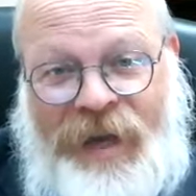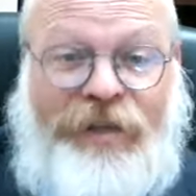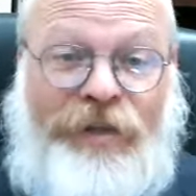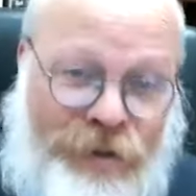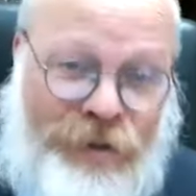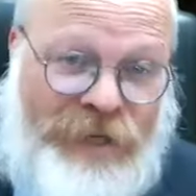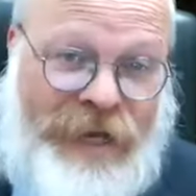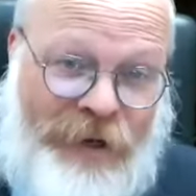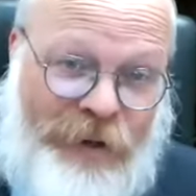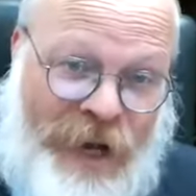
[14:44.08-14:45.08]
And the third
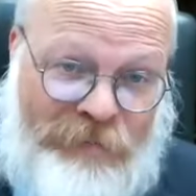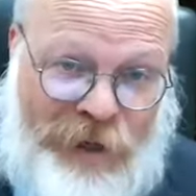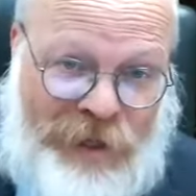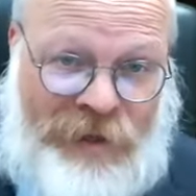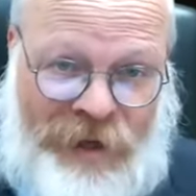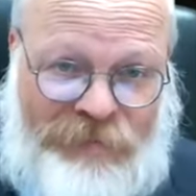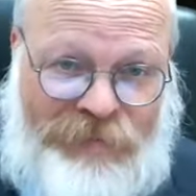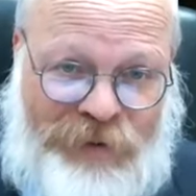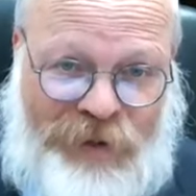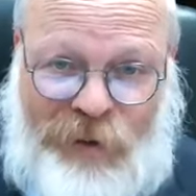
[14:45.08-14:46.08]
guy who got beaten
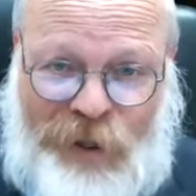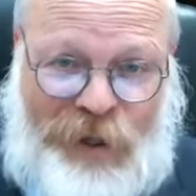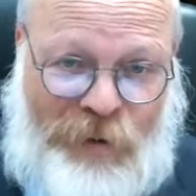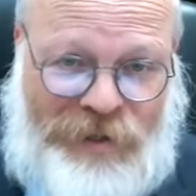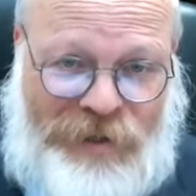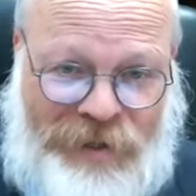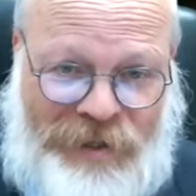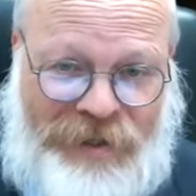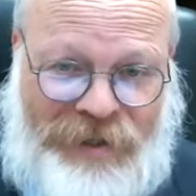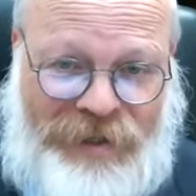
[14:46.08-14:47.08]
up, you know who he was?
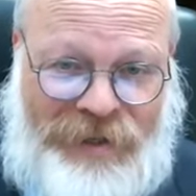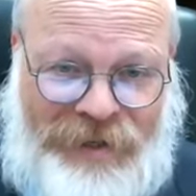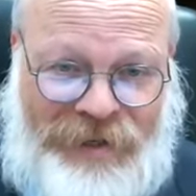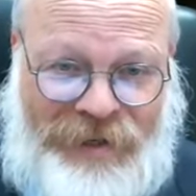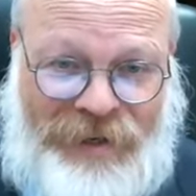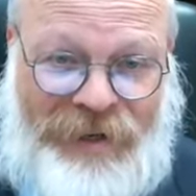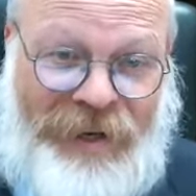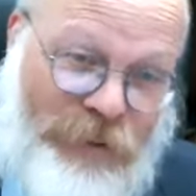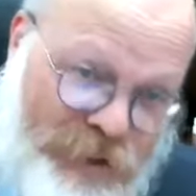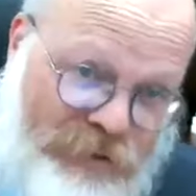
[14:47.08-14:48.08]

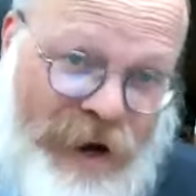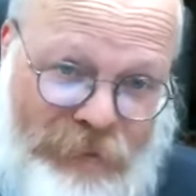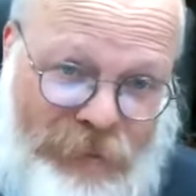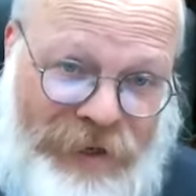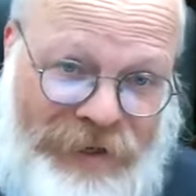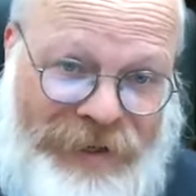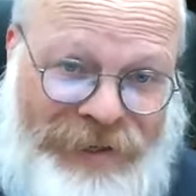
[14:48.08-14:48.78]
He was the rabbi.